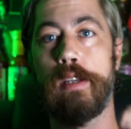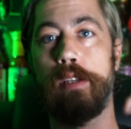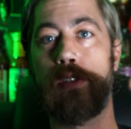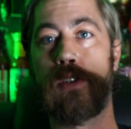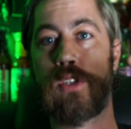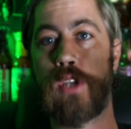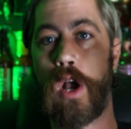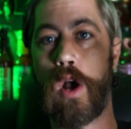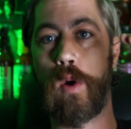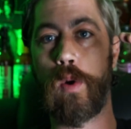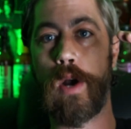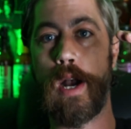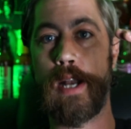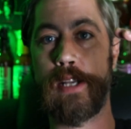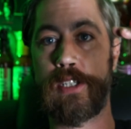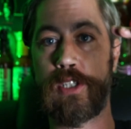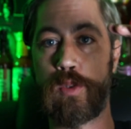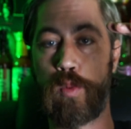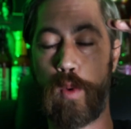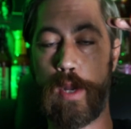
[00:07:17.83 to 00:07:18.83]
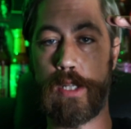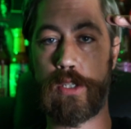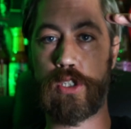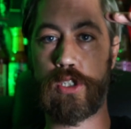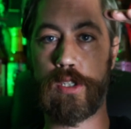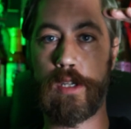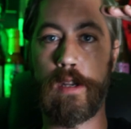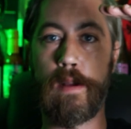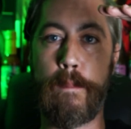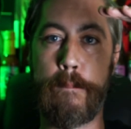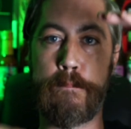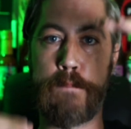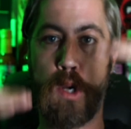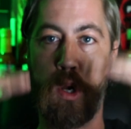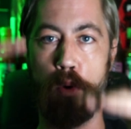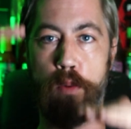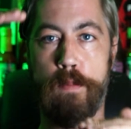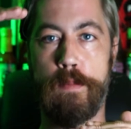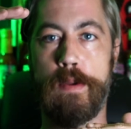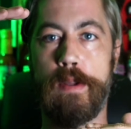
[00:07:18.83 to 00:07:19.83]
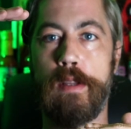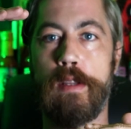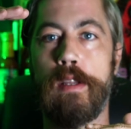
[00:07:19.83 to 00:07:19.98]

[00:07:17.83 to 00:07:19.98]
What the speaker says: So I switch. Boom.